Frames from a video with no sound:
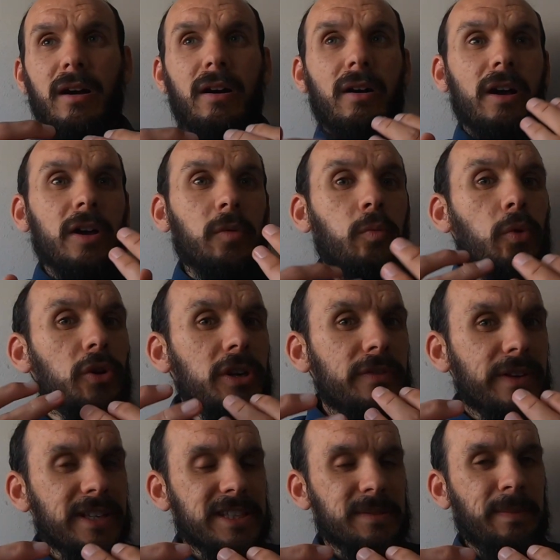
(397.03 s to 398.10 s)
I would
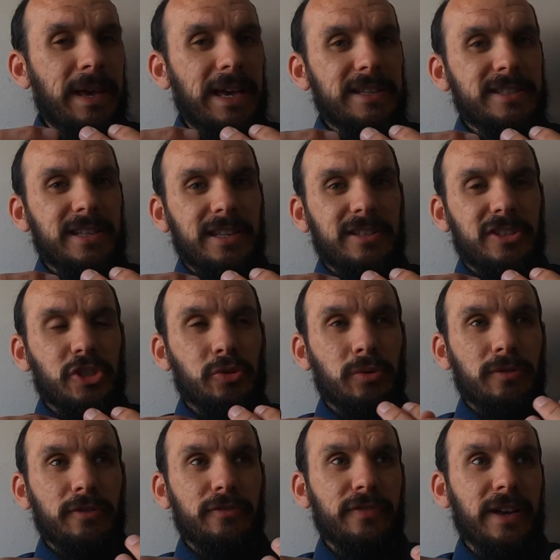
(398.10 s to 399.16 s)
have expected to
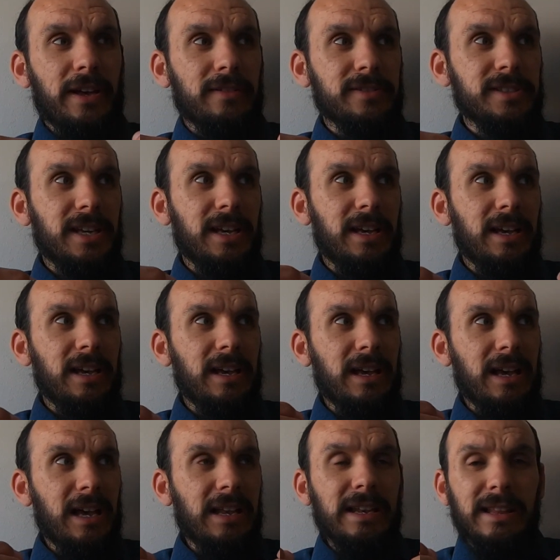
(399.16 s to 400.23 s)
have felt
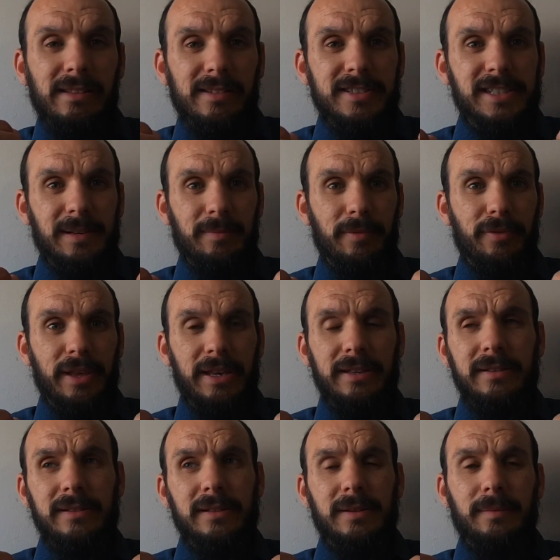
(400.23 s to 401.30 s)
a little
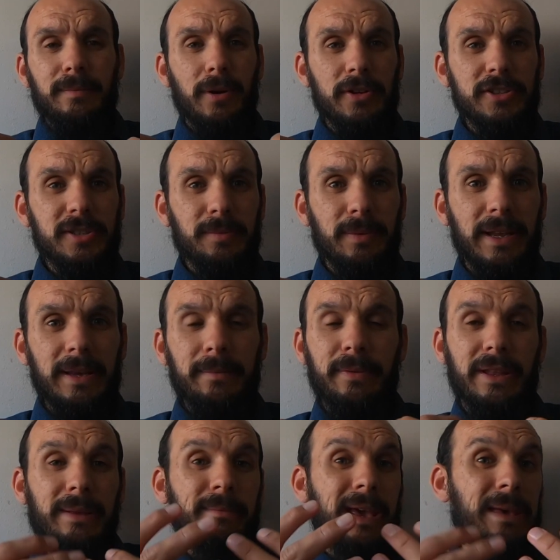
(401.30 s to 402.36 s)
something, possibly,
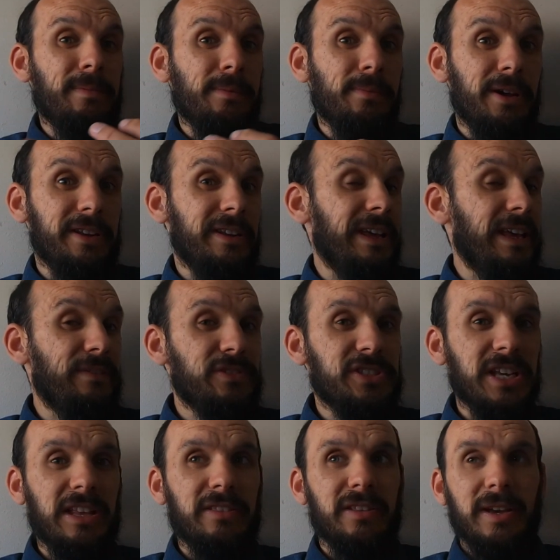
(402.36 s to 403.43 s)
but that may be my
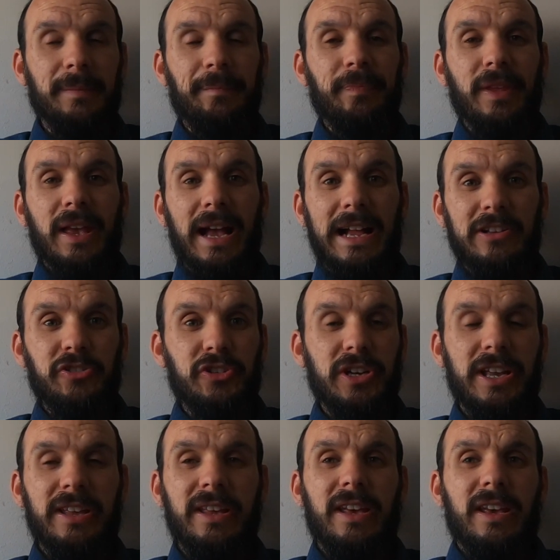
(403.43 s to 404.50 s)
naivety that
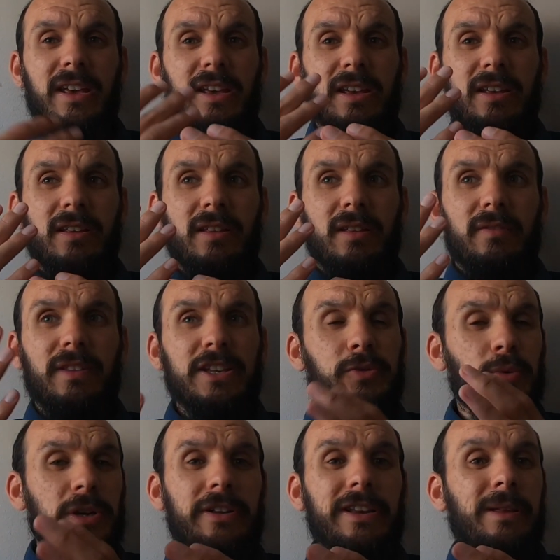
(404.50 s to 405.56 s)
actually
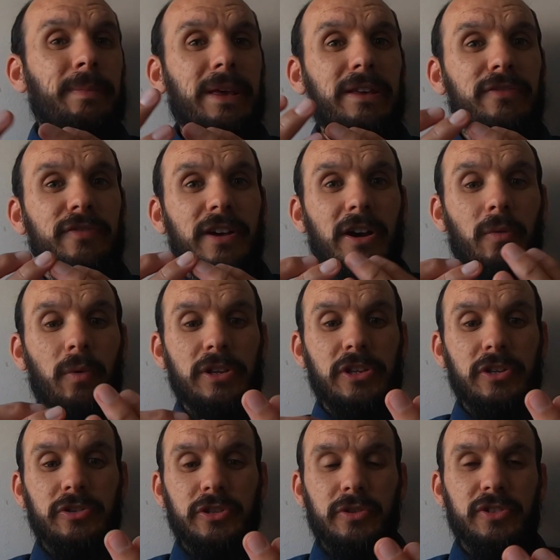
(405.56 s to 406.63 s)
this will only be felt when
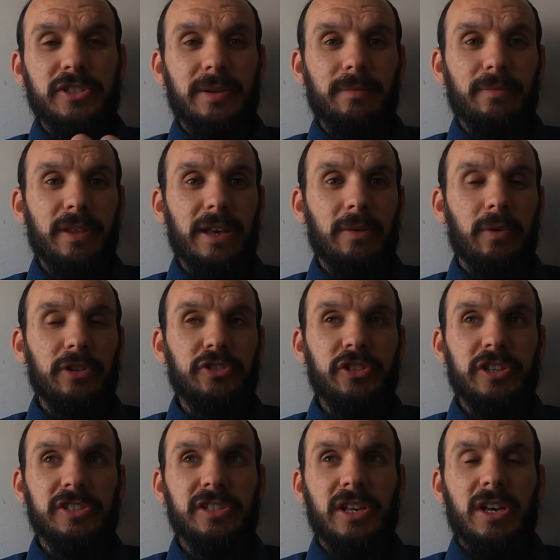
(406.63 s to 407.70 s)
you do something which
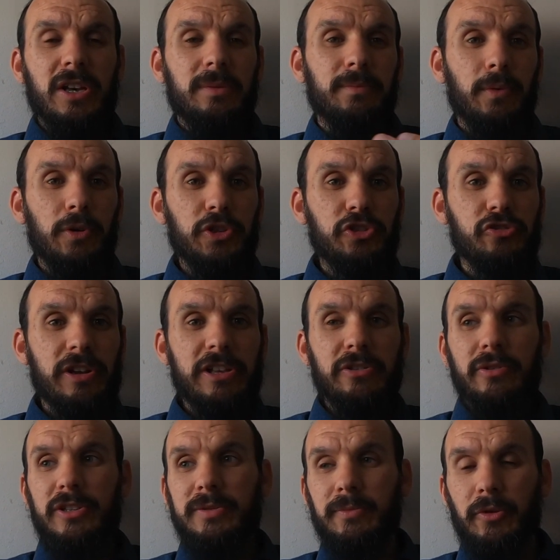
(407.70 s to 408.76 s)
is more
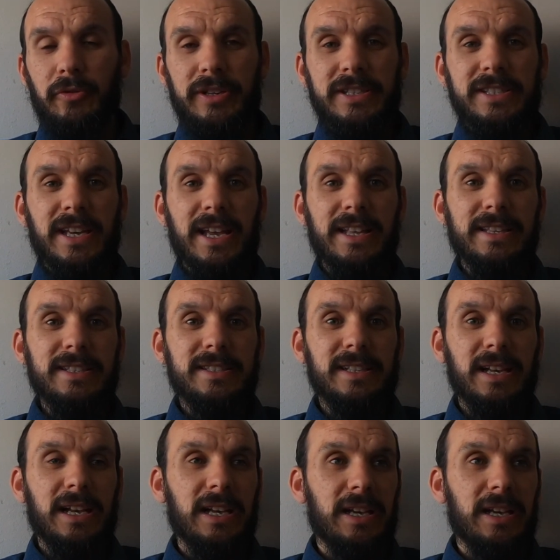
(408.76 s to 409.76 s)
strenuous, more intense.